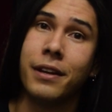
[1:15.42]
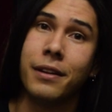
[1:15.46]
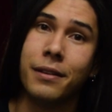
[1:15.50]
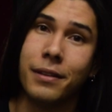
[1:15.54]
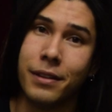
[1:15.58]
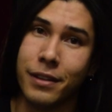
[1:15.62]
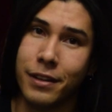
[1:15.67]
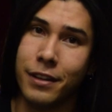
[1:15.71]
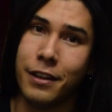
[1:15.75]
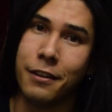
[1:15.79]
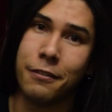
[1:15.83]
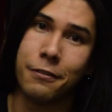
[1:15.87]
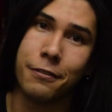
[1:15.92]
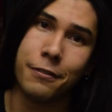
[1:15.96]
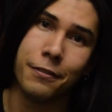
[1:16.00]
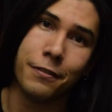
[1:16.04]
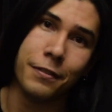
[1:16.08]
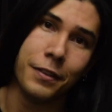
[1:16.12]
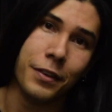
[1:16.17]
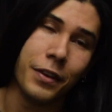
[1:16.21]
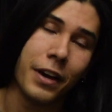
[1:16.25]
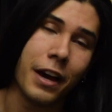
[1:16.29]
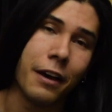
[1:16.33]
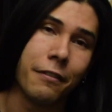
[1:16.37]
it if
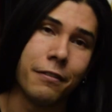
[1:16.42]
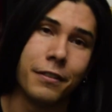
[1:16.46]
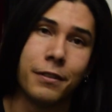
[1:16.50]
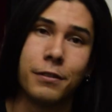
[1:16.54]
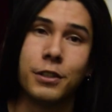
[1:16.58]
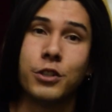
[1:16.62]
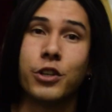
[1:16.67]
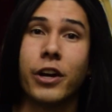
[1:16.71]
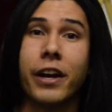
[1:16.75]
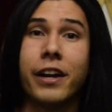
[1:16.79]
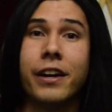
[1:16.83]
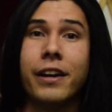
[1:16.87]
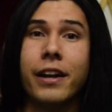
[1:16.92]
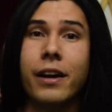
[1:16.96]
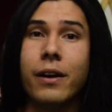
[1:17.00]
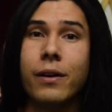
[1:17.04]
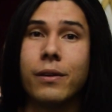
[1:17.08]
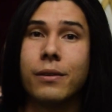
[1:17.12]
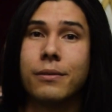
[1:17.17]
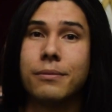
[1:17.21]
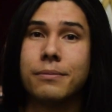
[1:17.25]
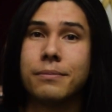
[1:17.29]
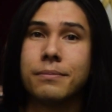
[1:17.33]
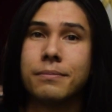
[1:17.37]
you haven't tried it
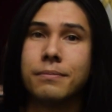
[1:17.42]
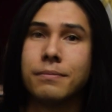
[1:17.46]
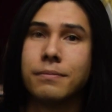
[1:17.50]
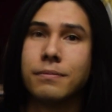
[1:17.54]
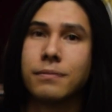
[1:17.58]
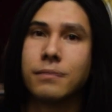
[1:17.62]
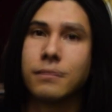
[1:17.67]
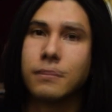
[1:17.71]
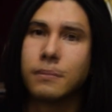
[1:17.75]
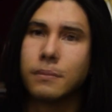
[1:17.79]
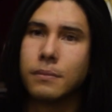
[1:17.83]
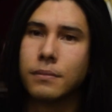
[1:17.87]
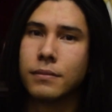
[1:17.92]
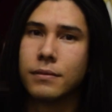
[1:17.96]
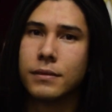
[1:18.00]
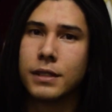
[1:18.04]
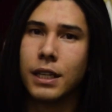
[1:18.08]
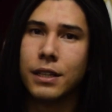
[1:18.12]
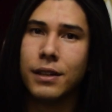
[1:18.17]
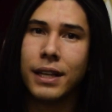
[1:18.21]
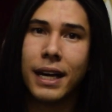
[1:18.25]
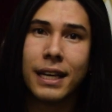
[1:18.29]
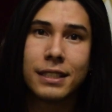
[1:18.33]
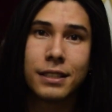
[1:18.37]
out.
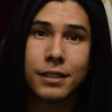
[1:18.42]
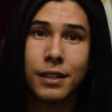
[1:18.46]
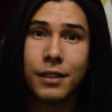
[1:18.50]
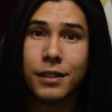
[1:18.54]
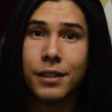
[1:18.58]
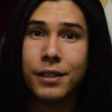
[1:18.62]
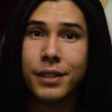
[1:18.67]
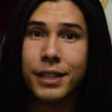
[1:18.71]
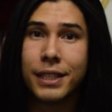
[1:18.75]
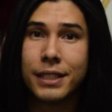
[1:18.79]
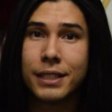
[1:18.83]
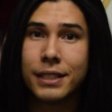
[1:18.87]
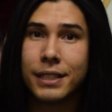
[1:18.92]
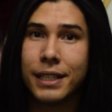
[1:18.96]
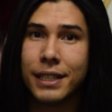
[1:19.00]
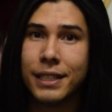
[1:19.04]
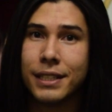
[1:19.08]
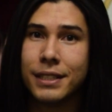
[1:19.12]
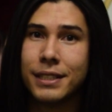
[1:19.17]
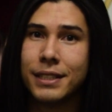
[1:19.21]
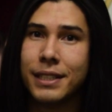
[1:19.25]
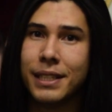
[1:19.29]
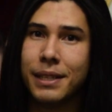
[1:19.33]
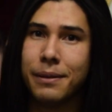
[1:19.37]
Last on the list
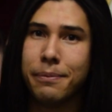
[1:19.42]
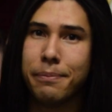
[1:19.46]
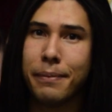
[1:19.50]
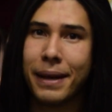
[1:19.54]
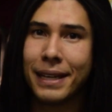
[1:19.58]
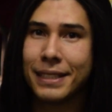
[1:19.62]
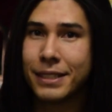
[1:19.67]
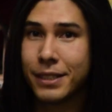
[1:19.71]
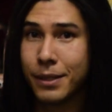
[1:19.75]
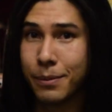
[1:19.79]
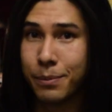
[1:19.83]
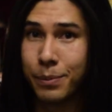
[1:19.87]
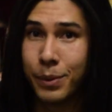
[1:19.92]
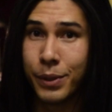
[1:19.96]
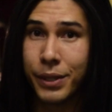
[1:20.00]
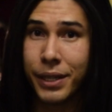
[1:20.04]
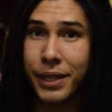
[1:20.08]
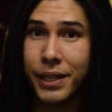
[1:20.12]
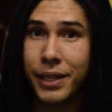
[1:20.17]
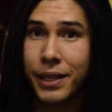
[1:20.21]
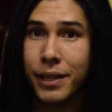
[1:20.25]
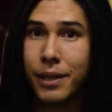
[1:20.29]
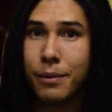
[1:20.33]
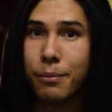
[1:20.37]
is the Mesa
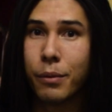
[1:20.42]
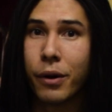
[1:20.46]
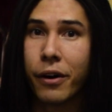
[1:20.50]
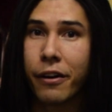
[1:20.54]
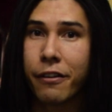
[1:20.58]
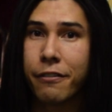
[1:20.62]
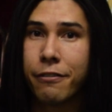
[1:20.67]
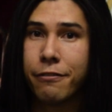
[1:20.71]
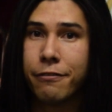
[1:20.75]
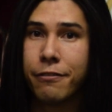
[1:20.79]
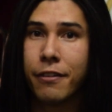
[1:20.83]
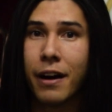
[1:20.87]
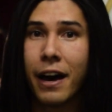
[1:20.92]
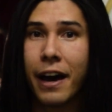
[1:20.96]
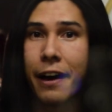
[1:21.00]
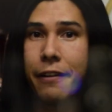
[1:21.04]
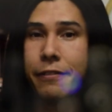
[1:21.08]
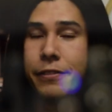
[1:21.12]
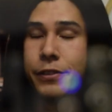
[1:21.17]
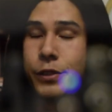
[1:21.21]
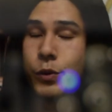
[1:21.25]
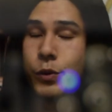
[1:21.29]
Boogie Mark V